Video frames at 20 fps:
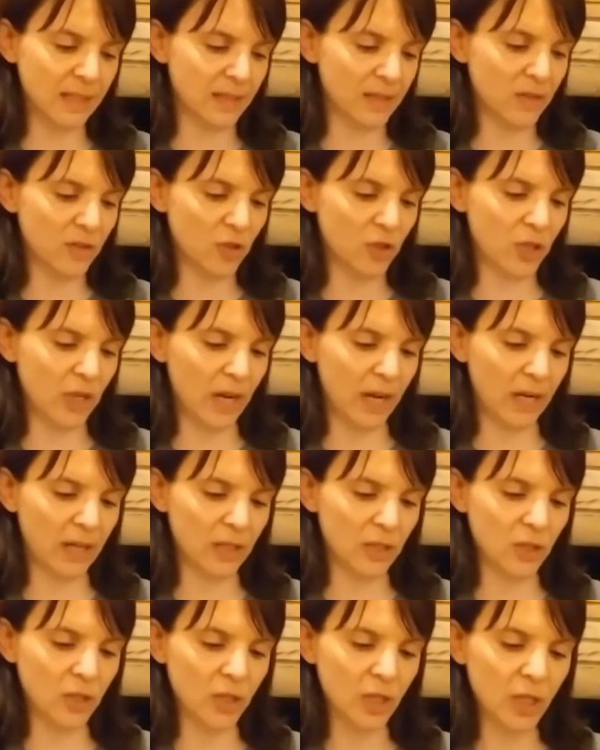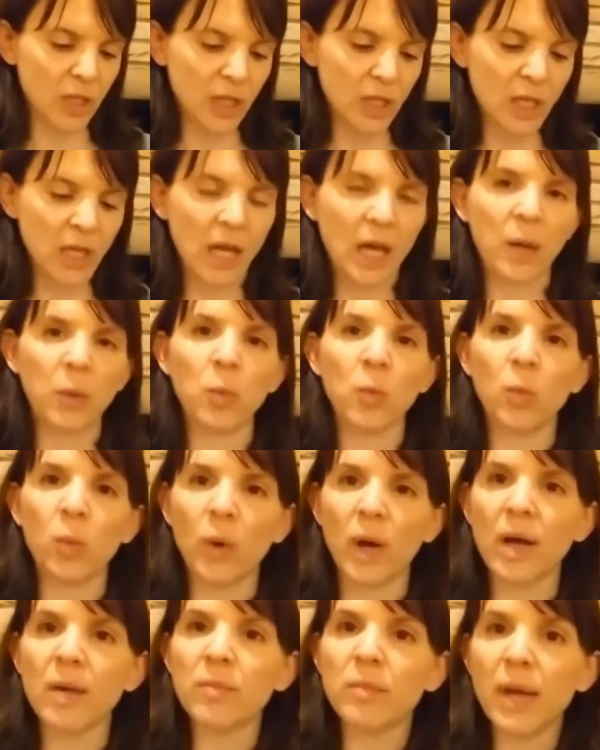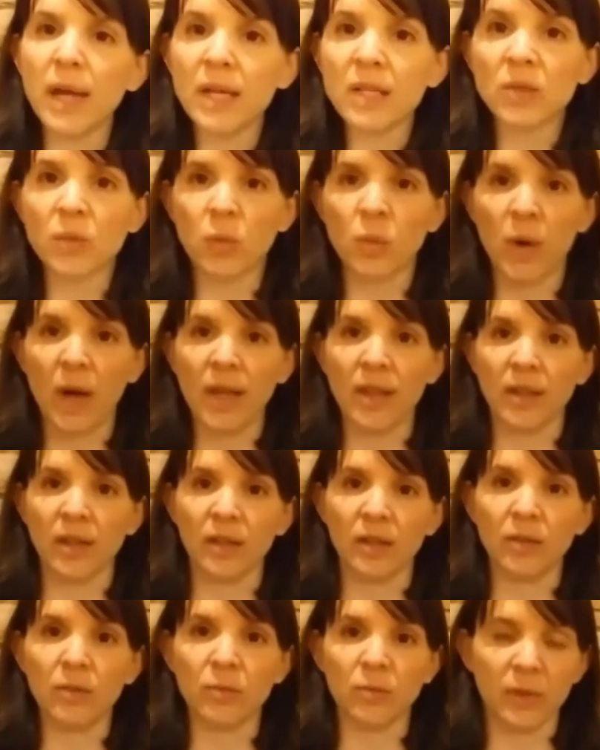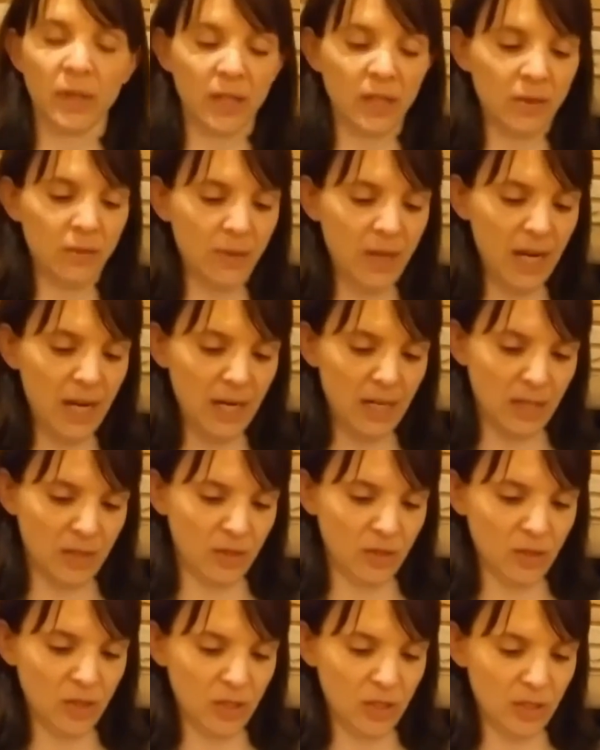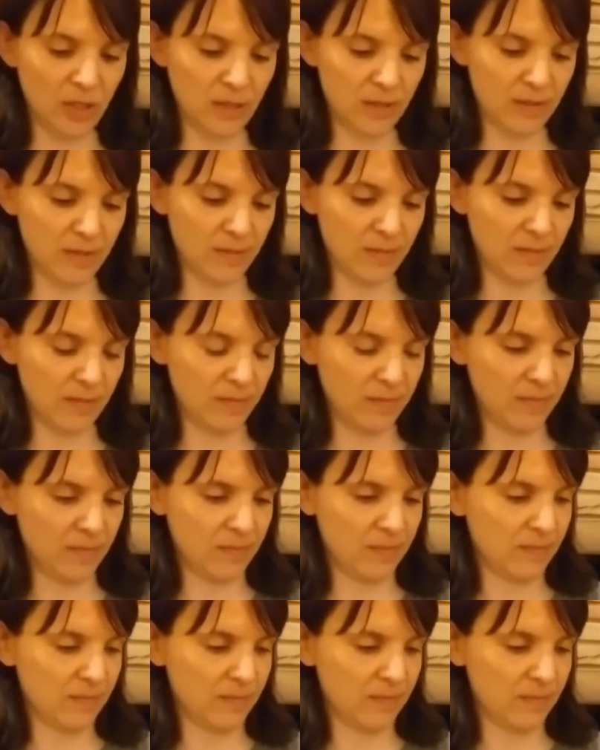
the seasons change? And what makes weather rearrange?